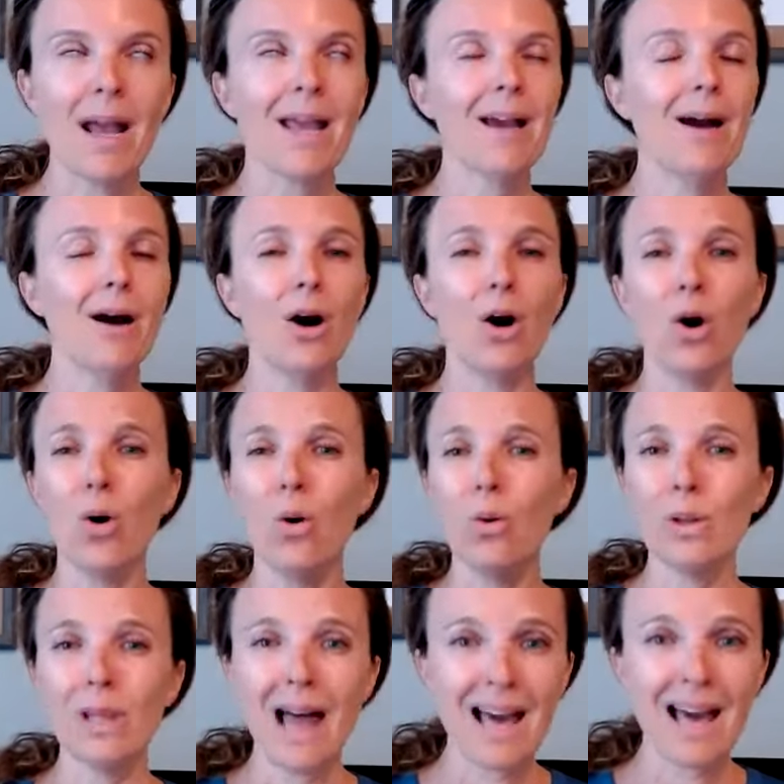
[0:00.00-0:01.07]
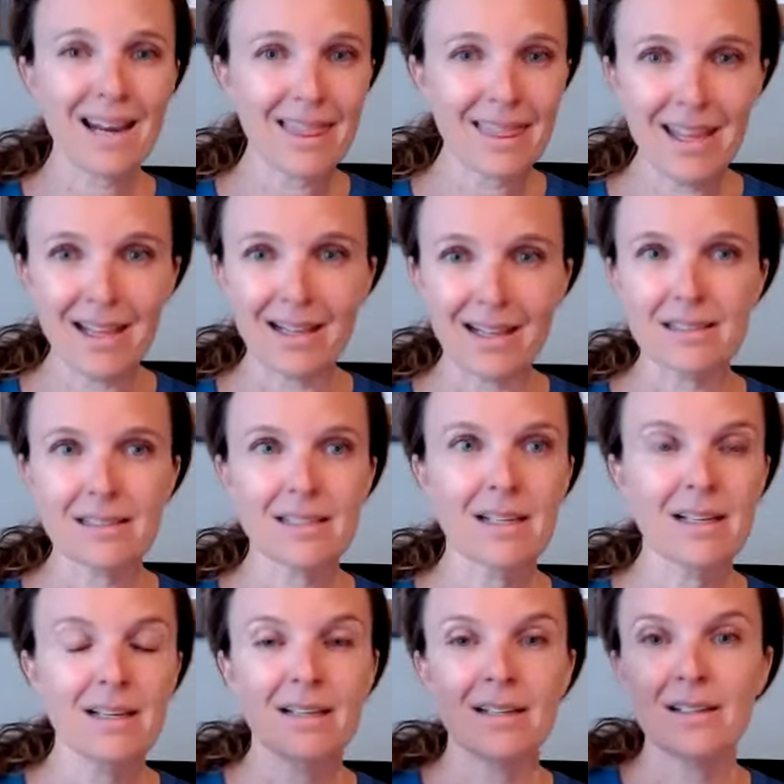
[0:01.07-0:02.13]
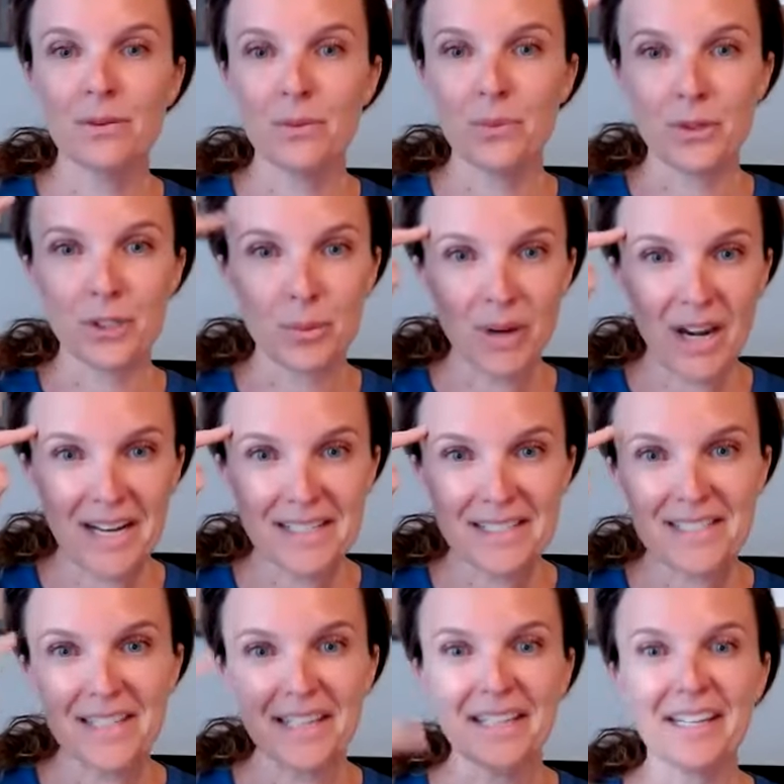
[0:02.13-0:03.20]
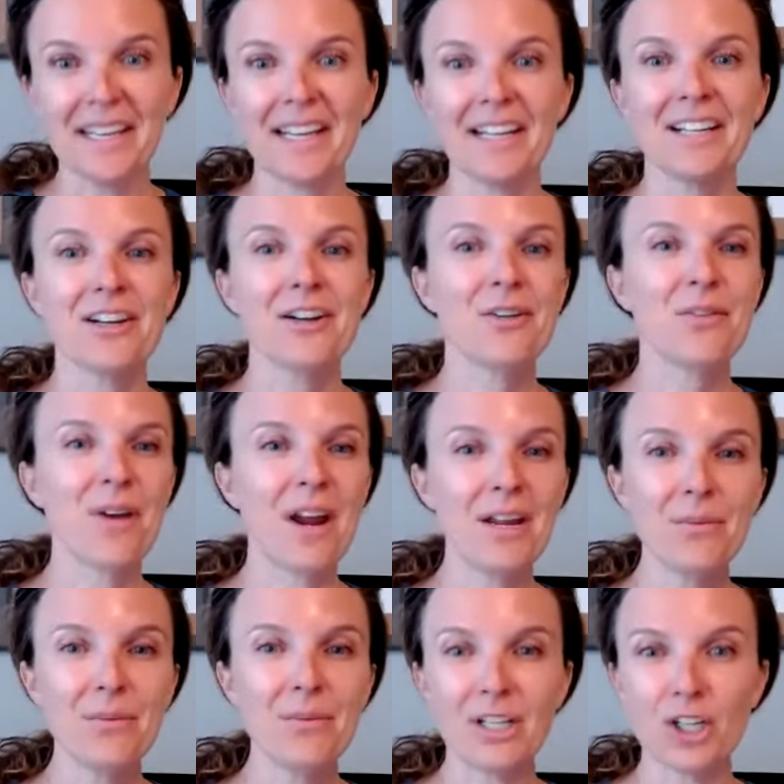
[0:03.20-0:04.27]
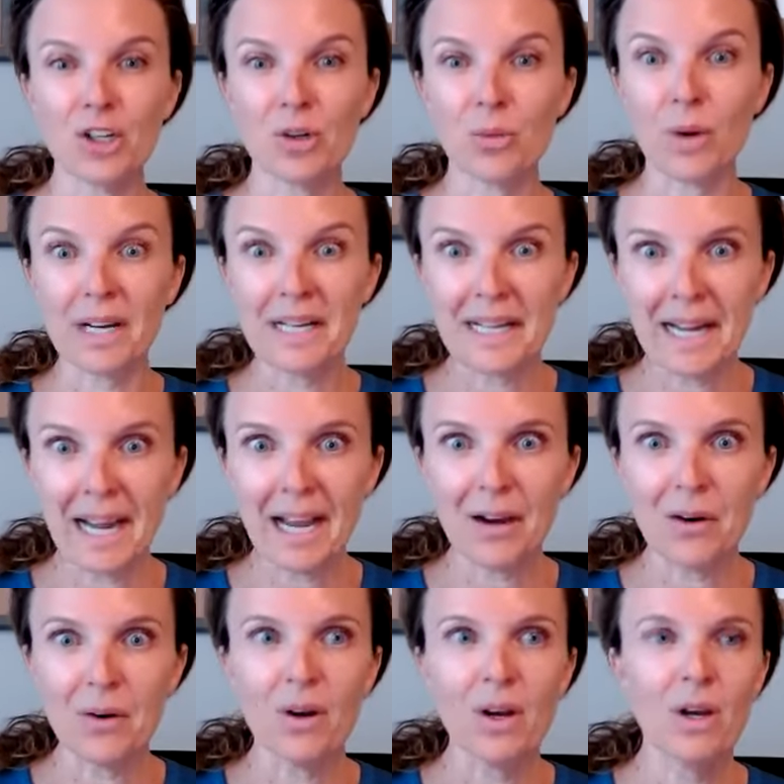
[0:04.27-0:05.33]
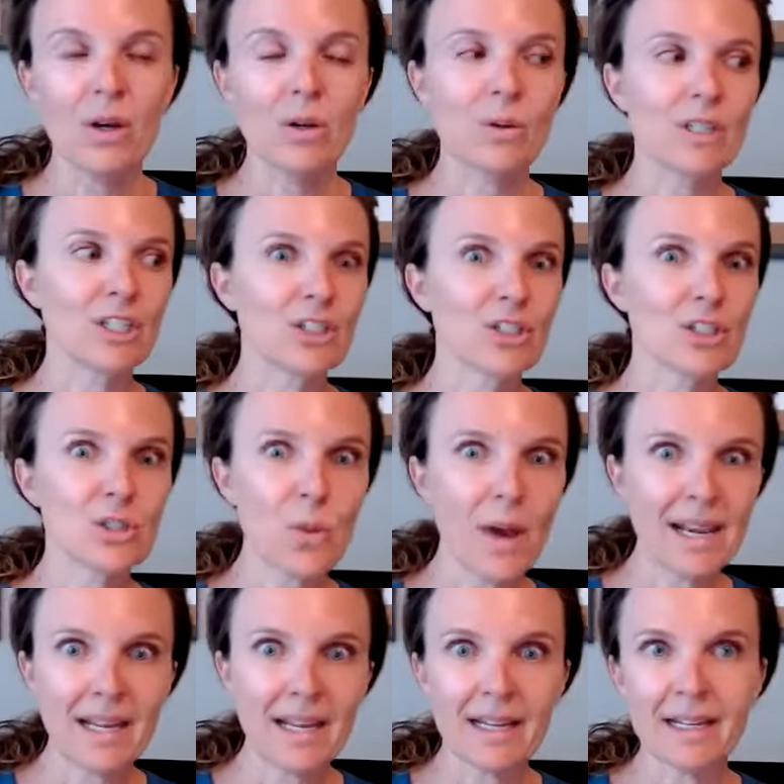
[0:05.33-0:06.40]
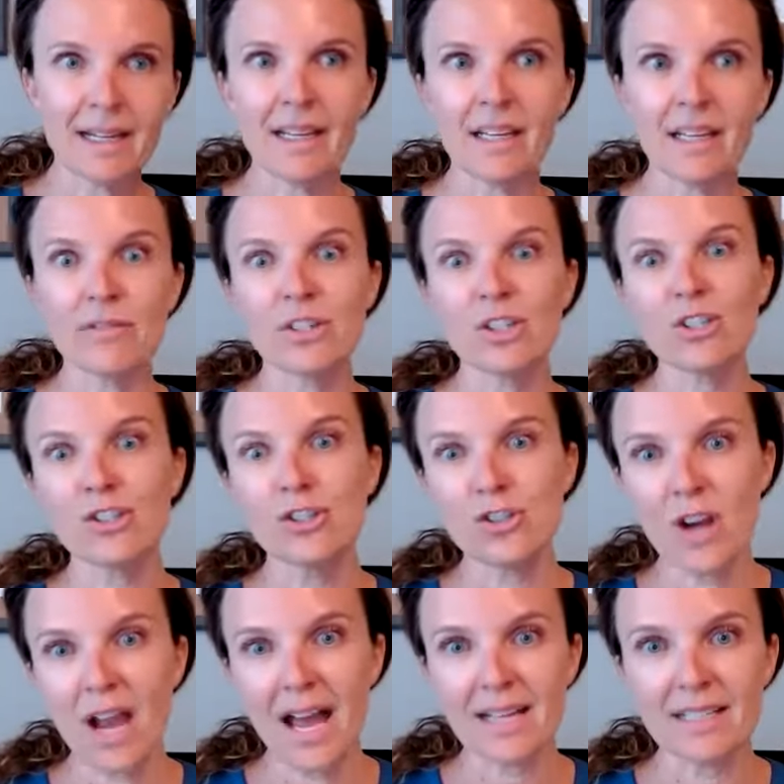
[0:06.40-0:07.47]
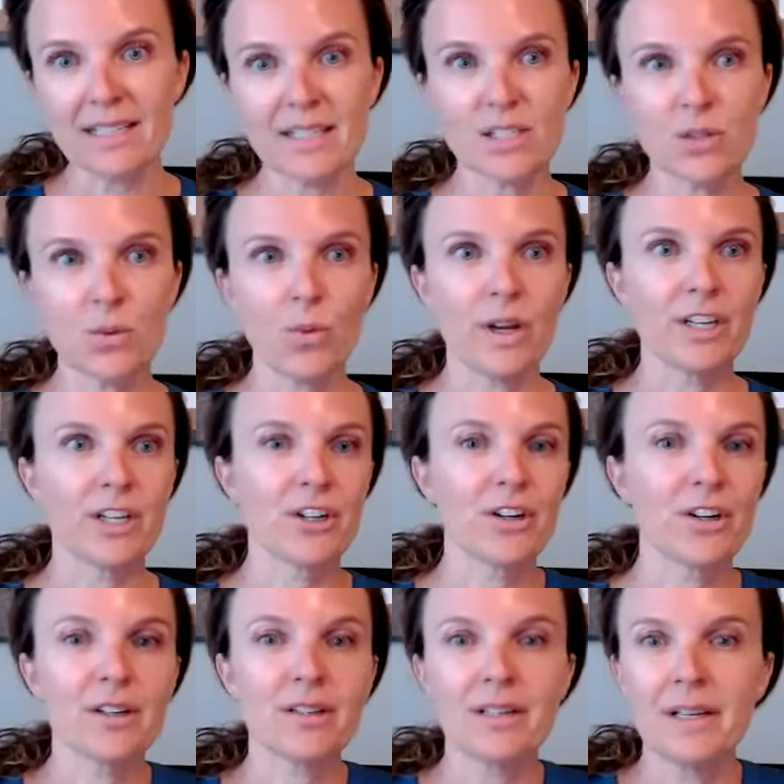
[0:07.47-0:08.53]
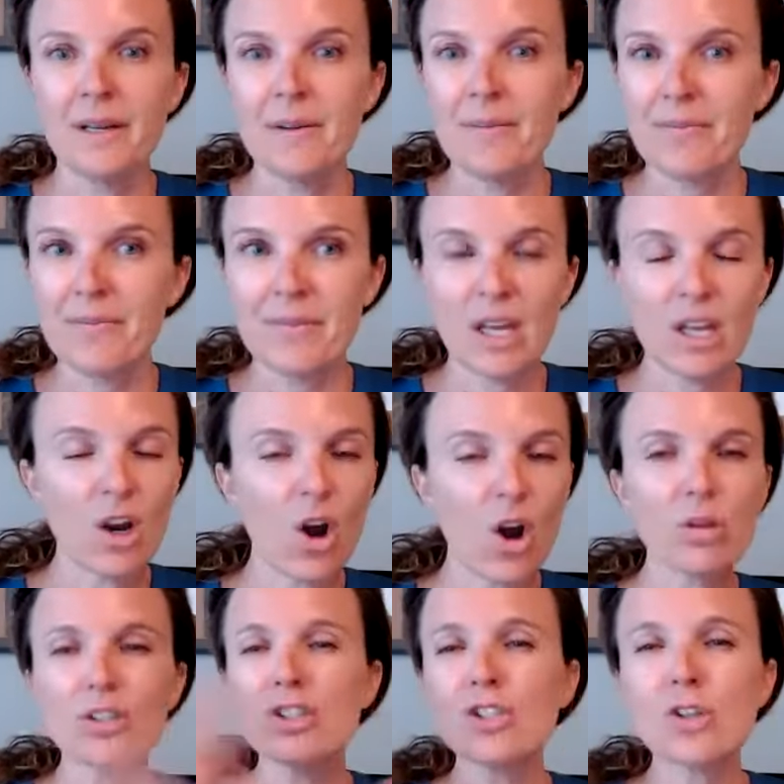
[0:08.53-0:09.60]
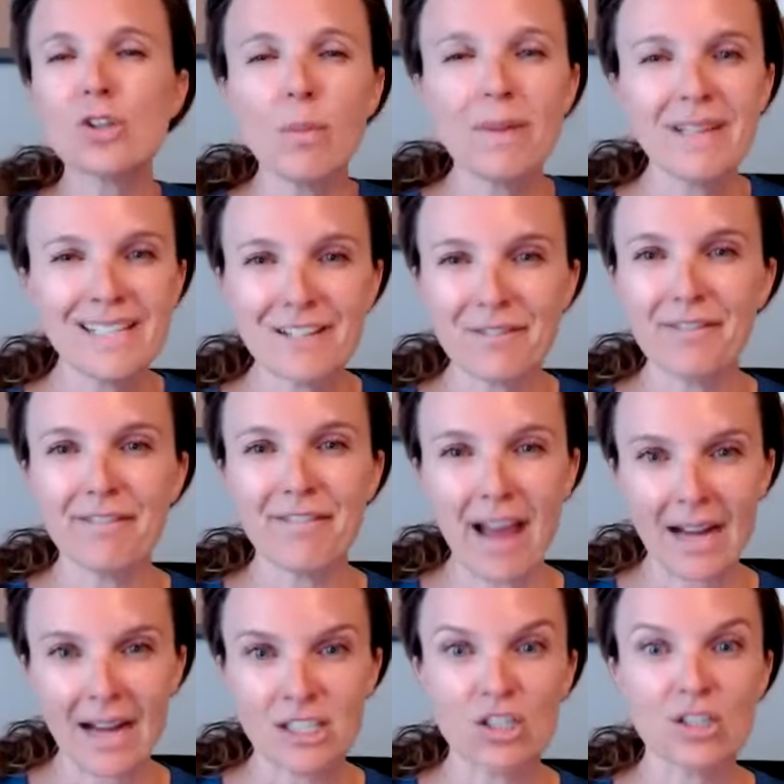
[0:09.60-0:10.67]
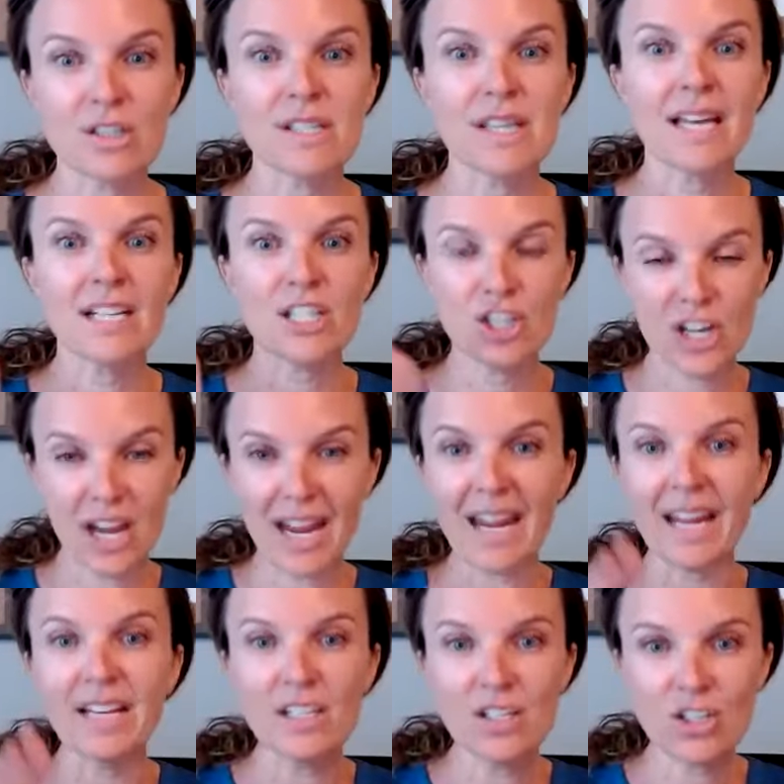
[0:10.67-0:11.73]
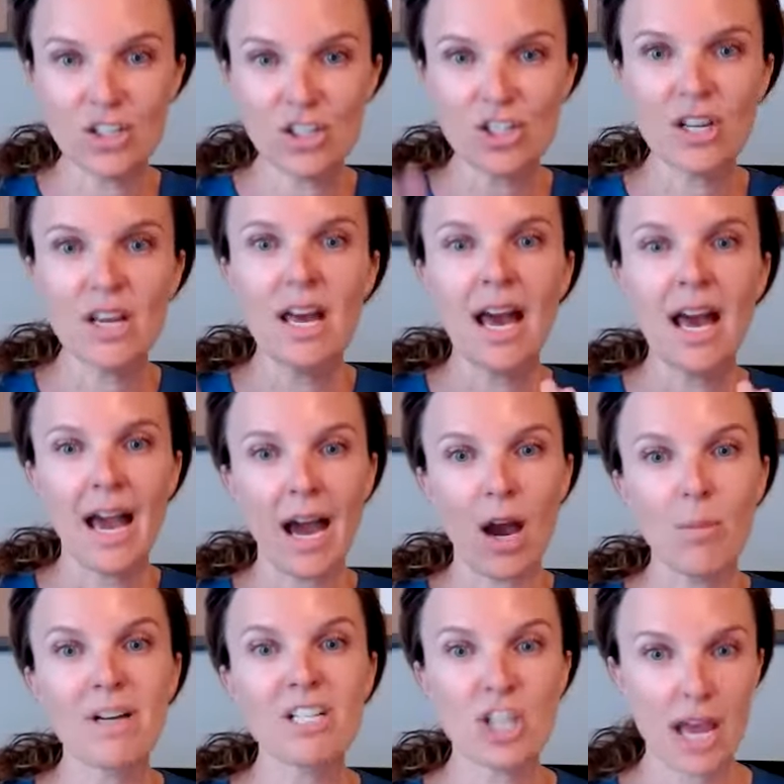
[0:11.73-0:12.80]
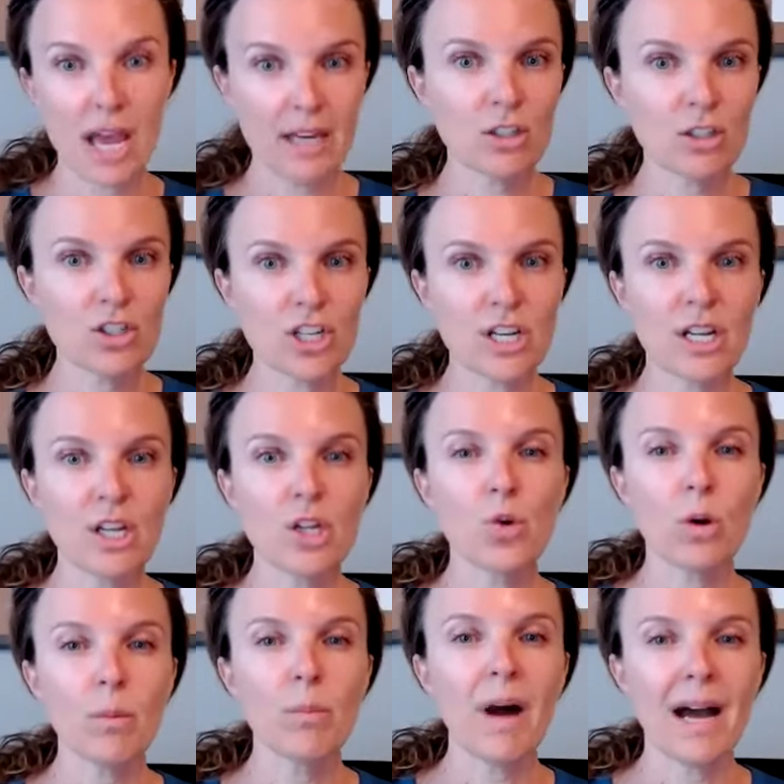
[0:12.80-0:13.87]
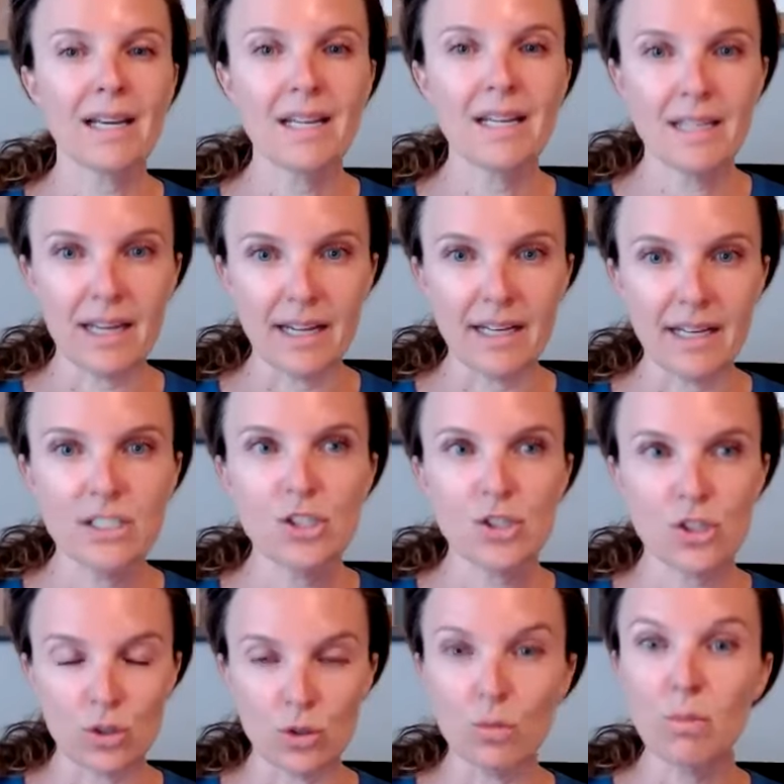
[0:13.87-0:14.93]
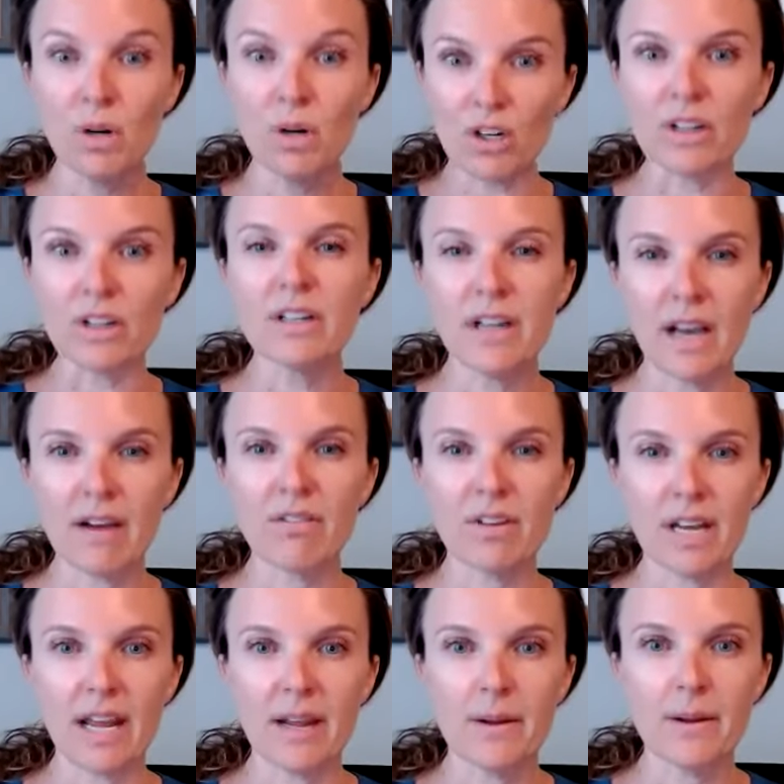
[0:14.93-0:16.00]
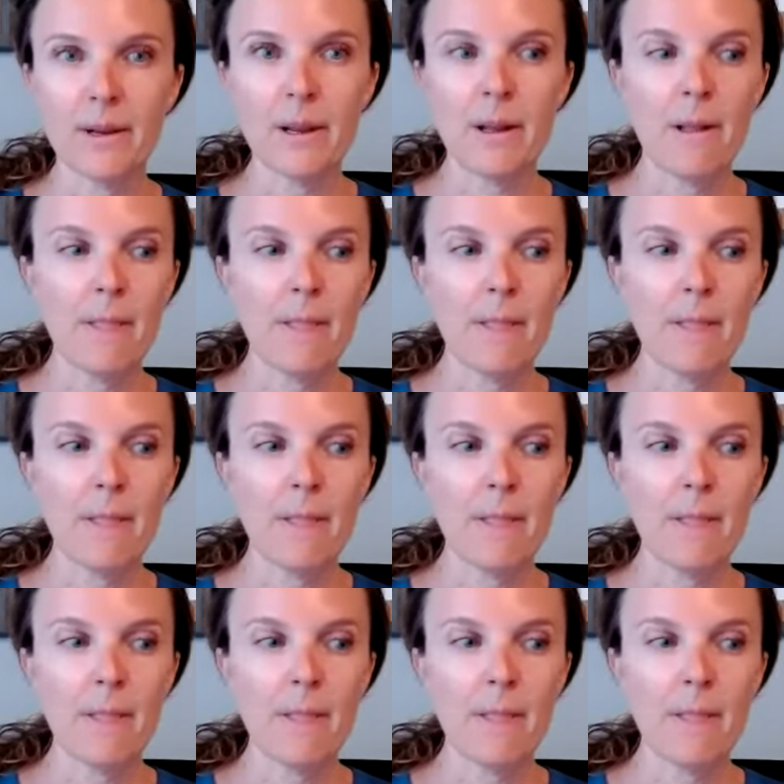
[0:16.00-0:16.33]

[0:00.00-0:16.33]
by a whole lot of things. When your brain's thinking, right? When you're working out, when you're sweating, if you're stressed, there's so many different factors that change how much energy your body needs to burn every day.